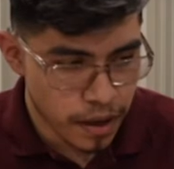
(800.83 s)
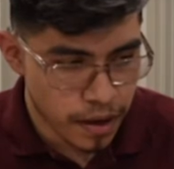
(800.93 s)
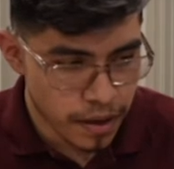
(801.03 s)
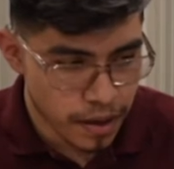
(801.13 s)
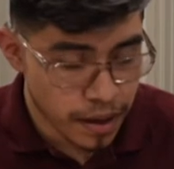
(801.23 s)

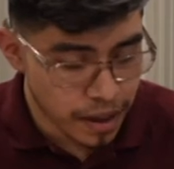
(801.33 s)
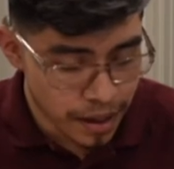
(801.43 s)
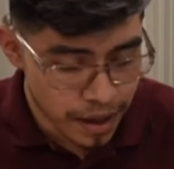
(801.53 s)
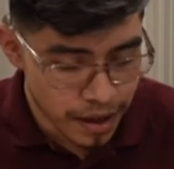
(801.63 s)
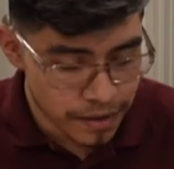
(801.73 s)

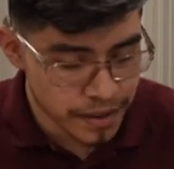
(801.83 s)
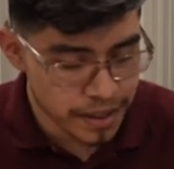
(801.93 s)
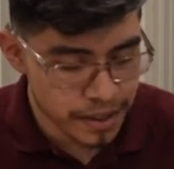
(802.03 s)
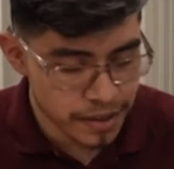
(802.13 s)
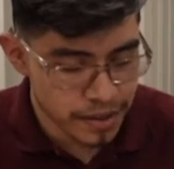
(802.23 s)
lot of
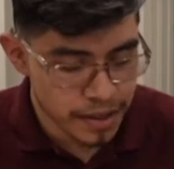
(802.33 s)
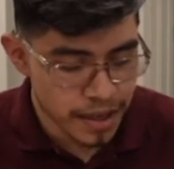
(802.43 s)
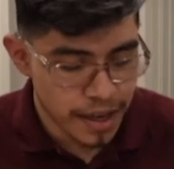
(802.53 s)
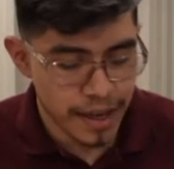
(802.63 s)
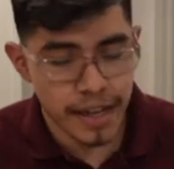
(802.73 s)
reindeers.
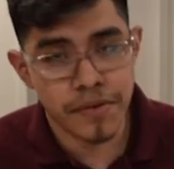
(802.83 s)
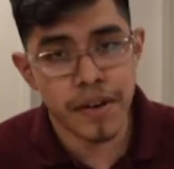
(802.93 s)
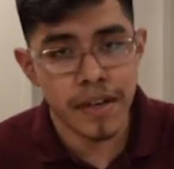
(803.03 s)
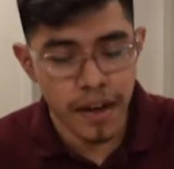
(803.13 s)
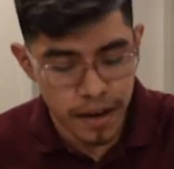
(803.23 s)
And that's
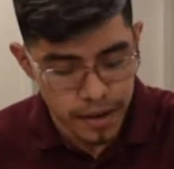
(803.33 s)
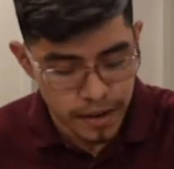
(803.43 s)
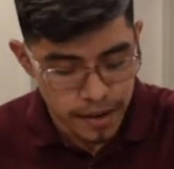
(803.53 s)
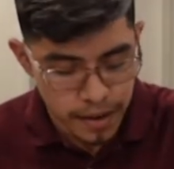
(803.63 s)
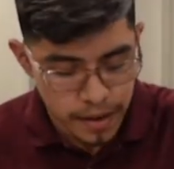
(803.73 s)
why
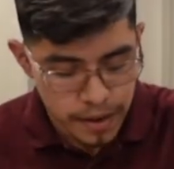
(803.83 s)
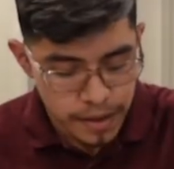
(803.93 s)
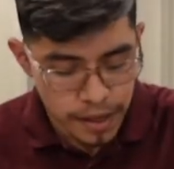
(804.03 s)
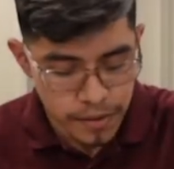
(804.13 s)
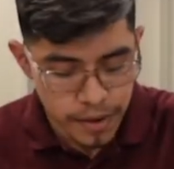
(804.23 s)
not,
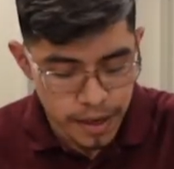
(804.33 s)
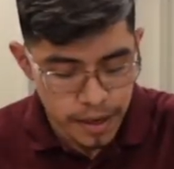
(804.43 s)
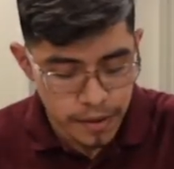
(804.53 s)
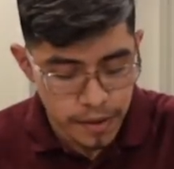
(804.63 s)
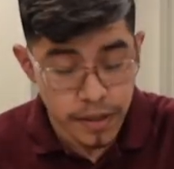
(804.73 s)
that's why
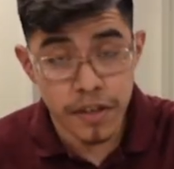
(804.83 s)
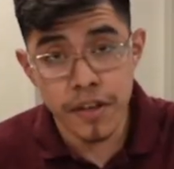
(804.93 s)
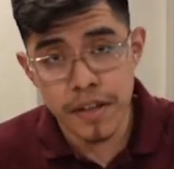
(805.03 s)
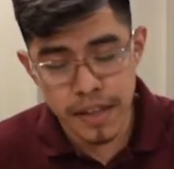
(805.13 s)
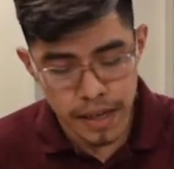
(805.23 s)
it's
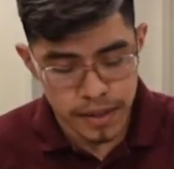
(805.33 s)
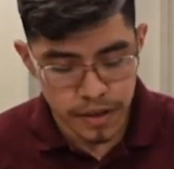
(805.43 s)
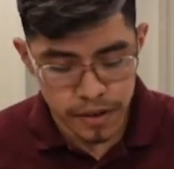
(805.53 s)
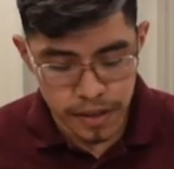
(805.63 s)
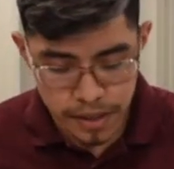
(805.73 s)
good that
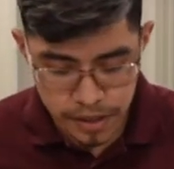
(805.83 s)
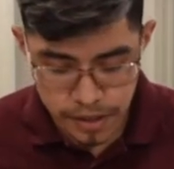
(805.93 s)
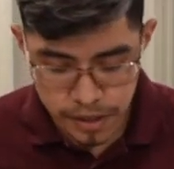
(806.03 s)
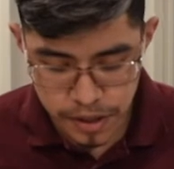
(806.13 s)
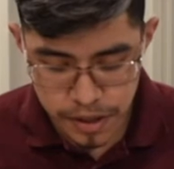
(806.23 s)
they're at least
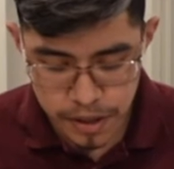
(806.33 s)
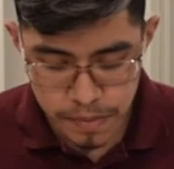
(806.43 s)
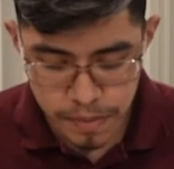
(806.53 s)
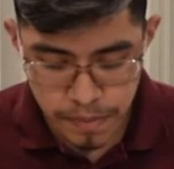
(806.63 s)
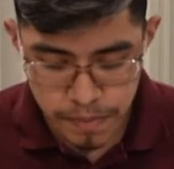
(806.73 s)
concerned